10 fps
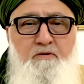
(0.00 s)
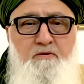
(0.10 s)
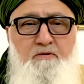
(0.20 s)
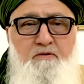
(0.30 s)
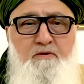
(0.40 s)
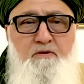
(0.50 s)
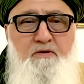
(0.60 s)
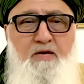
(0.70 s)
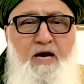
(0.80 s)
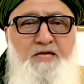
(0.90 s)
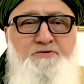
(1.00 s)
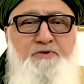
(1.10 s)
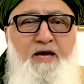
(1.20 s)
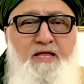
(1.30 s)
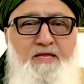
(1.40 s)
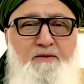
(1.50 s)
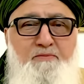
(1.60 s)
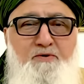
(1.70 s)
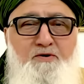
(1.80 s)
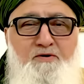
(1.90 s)
You get the Hajj reality
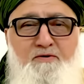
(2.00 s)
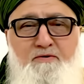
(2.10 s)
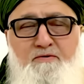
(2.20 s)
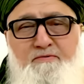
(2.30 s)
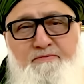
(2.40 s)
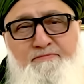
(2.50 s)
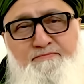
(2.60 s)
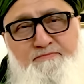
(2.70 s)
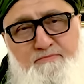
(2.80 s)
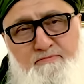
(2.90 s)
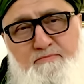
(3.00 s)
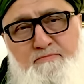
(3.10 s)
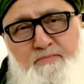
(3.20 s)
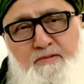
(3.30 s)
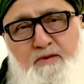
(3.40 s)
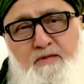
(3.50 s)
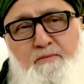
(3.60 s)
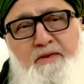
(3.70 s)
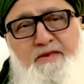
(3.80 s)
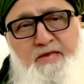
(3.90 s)
book, you get the
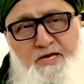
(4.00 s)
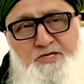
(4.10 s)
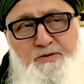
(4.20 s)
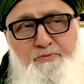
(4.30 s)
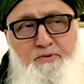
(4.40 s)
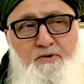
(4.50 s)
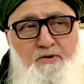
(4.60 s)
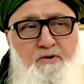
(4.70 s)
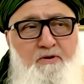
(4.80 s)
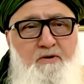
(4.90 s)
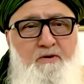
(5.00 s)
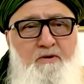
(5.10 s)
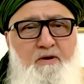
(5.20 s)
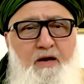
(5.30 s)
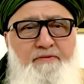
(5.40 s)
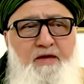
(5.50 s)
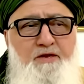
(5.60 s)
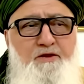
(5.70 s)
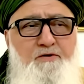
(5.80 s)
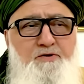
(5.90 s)
meditation book, and
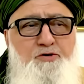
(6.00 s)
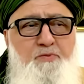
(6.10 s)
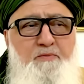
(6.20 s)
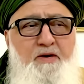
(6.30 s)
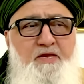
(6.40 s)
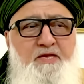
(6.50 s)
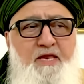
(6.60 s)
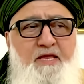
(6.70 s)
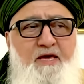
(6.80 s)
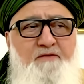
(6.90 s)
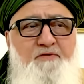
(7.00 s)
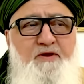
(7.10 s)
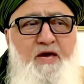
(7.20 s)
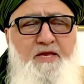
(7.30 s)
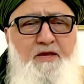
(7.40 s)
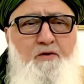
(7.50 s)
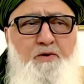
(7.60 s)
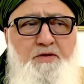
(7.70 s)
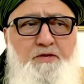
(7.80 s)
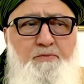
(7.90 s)
that you should be meditating every night and
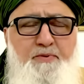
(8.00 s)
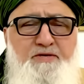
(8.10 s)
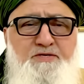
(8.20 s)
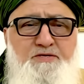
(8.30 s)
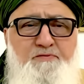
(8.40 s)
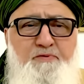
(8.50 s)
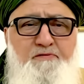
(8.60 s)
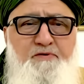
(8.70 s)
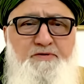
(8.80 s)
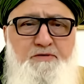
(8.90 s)
going to the presence of Prophet